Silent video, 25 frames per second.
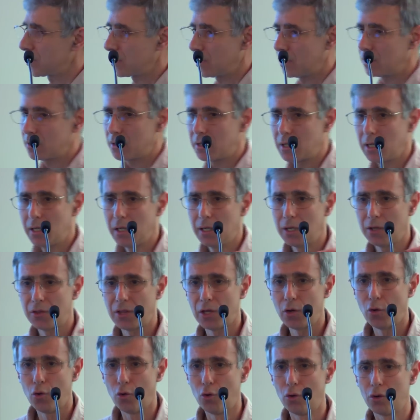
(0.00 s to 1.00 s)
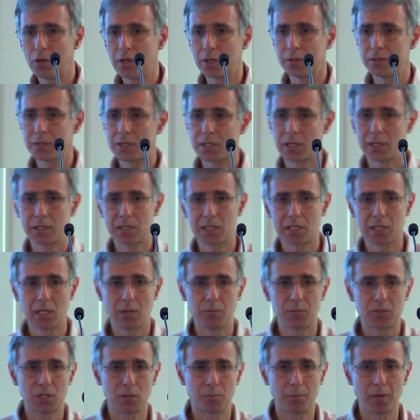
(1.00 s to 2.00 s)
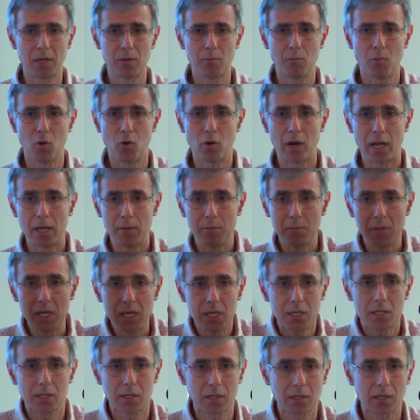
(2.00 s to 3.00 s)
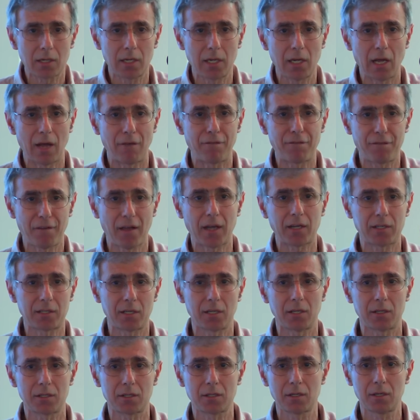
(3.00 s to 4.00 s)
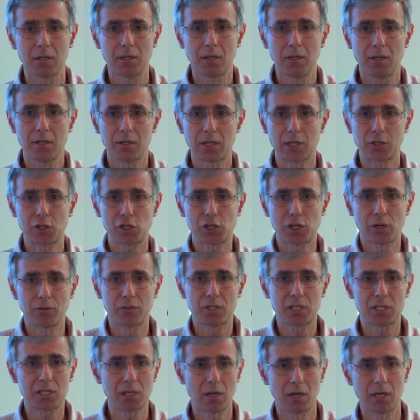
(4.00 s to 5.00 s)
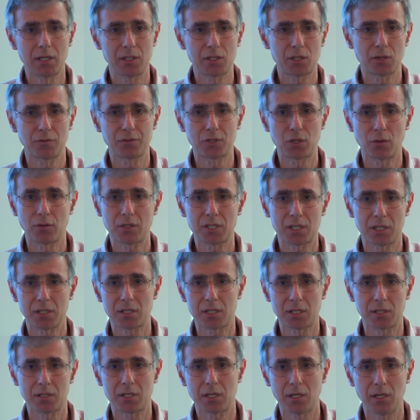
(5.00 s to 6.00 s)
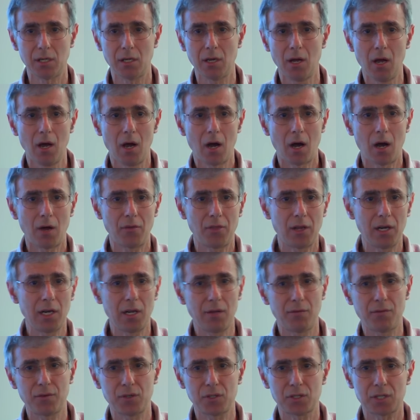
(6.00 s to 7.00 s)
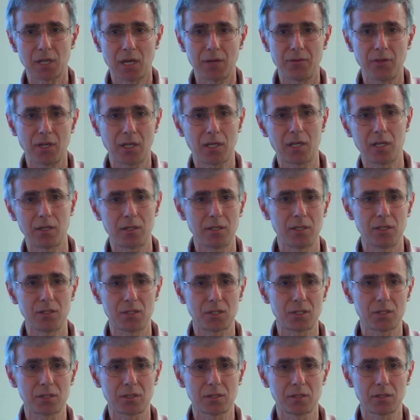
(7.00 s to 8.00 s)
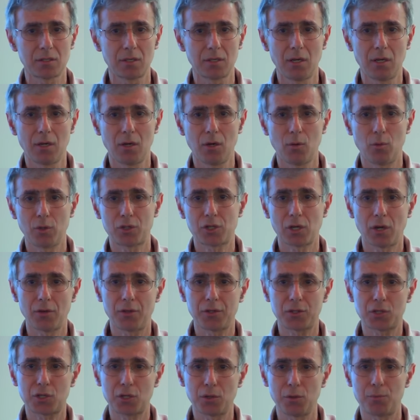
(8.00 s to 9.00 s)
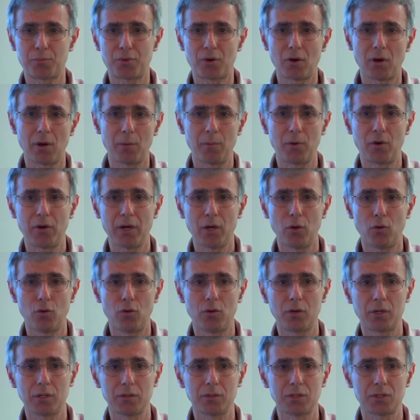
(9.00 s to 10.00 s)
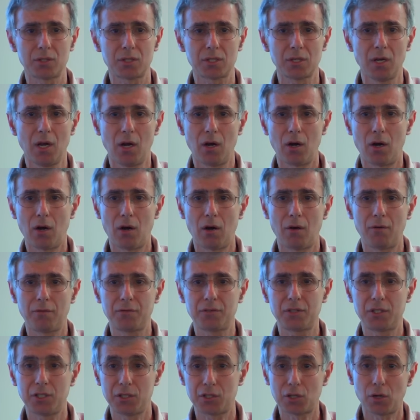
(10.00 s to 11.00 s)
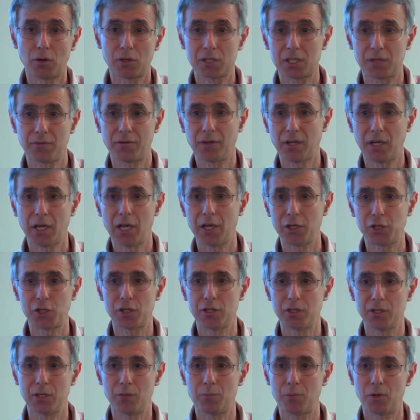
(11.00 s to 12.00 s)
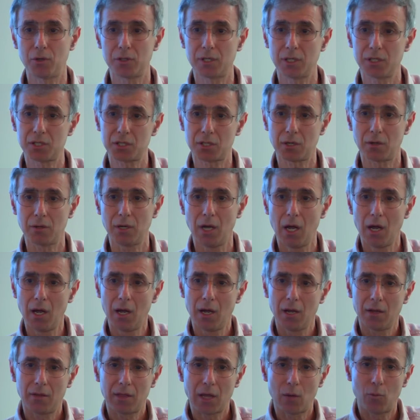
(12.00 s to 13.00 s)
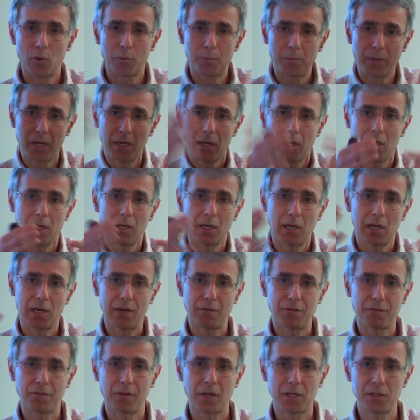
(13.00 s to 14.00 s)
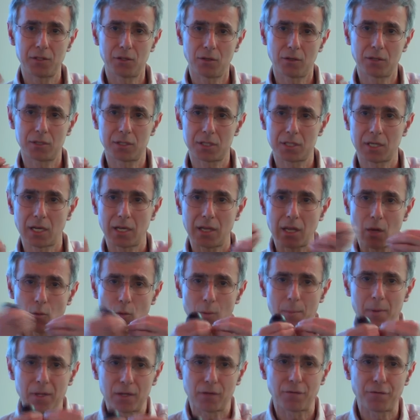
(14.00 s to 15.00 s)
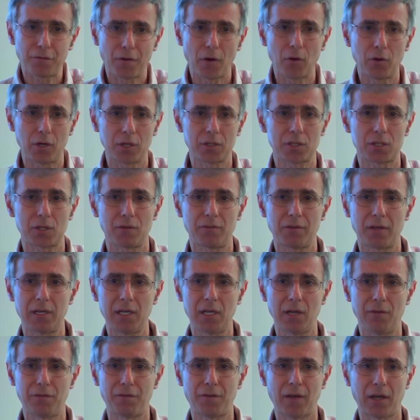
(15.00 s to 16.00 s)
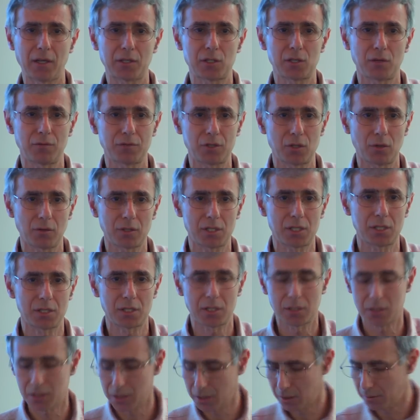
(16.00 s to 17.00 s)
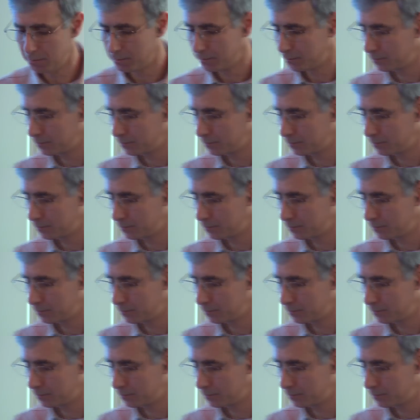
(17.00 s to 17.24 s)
that the organs that seem to be more immediately affected, that show signs of toxicity, are the livers and the kidneys, which are the 2 primary organs of detoxification in the body. So there would be, as you could say, there would be the focus of any effects of toxicity.